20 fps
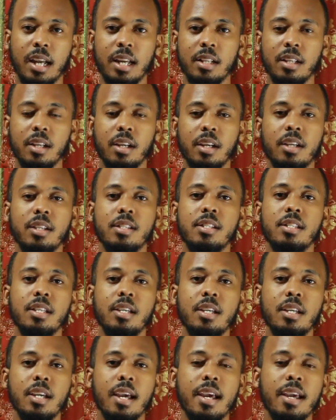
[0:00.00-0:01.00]
light.
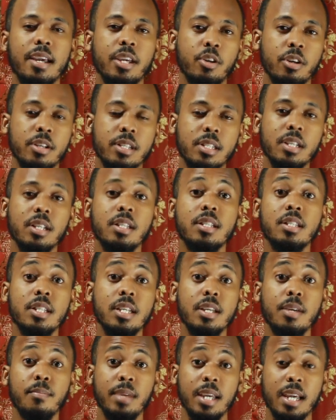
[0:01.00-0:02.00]
See, you're still
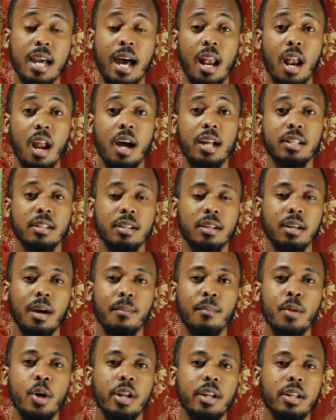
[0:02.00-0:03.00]
seeing me a lot,
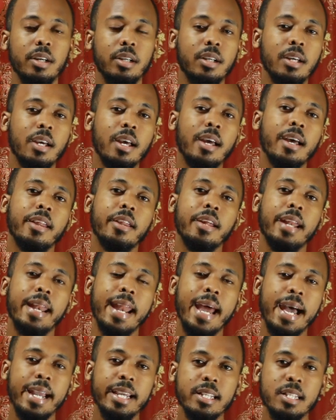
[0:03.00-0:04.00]
but the, the
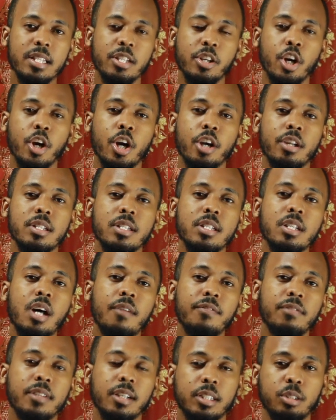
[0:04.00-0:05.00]
nicer,
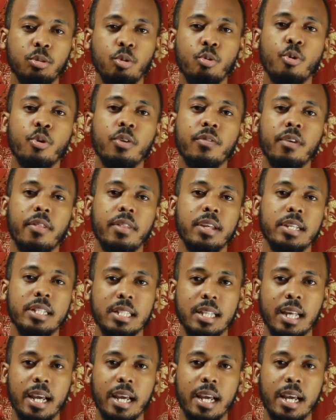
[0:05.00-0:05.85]
softer tone over this